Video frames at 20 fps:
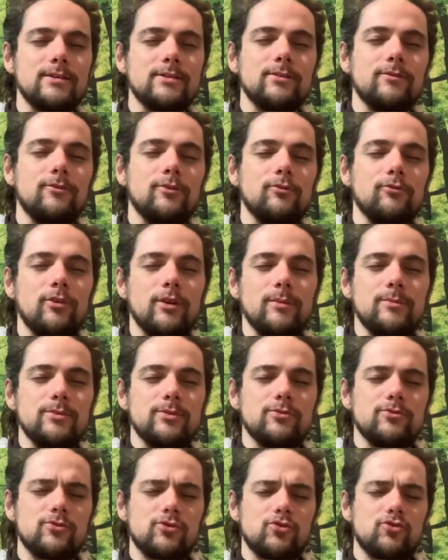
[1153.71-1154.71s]
of your ribs
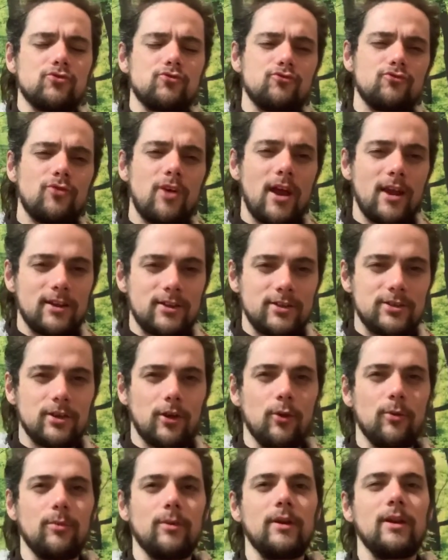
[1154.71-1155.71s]
and stretch open.